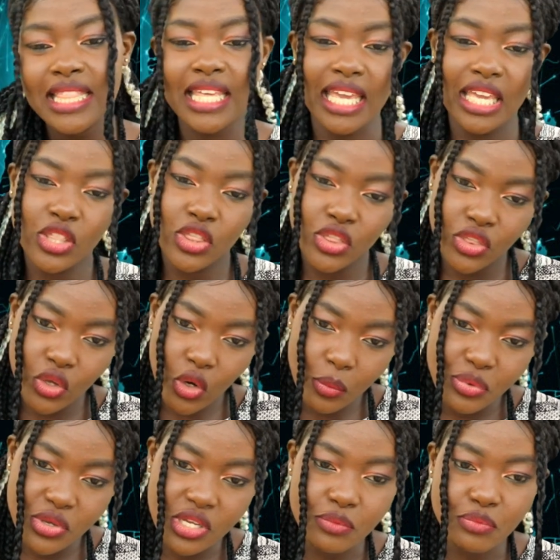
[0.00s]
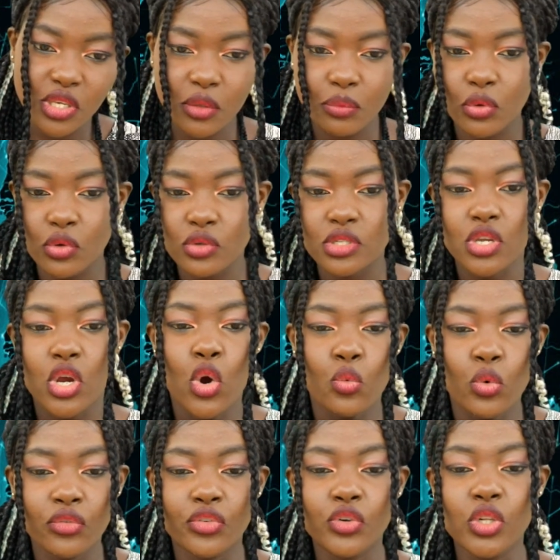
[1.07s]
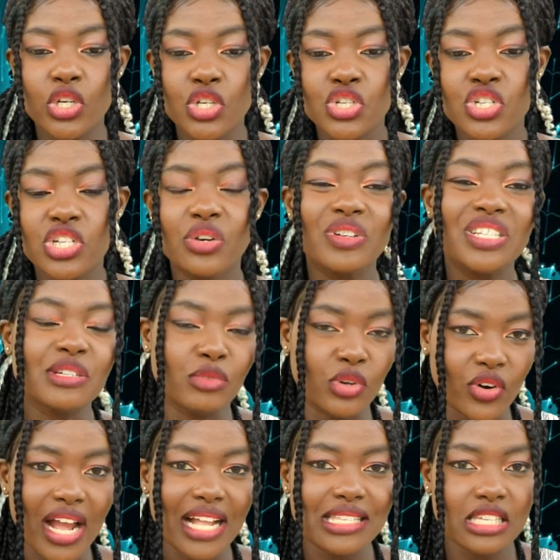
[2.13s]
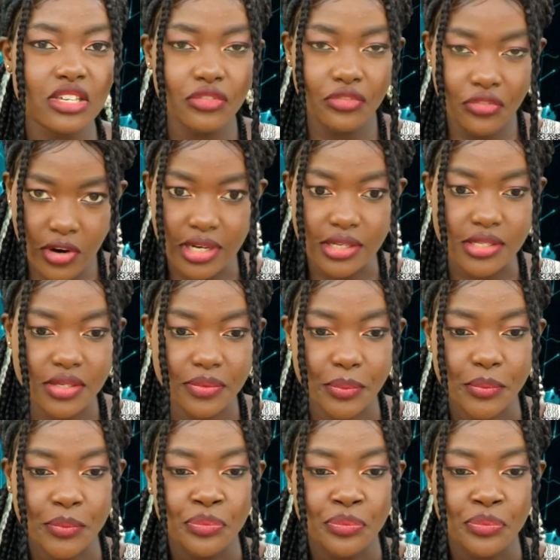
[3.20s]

the Ethiopian People's Revolutionary Democratic Front.